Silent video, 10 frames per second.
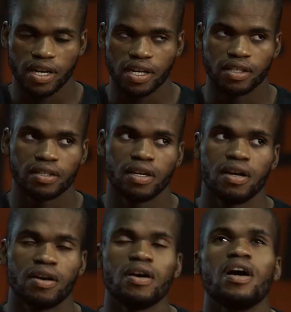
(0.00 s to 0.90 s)
had
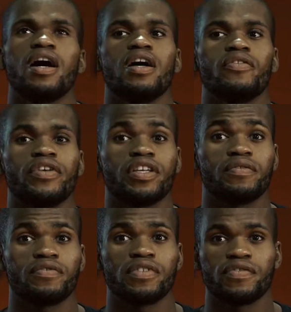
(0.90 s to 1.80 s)
one
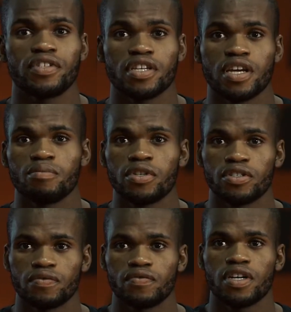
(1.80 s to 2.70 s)
hundred fifty
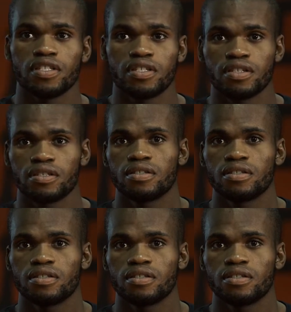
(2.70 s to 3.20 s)
amateur fights.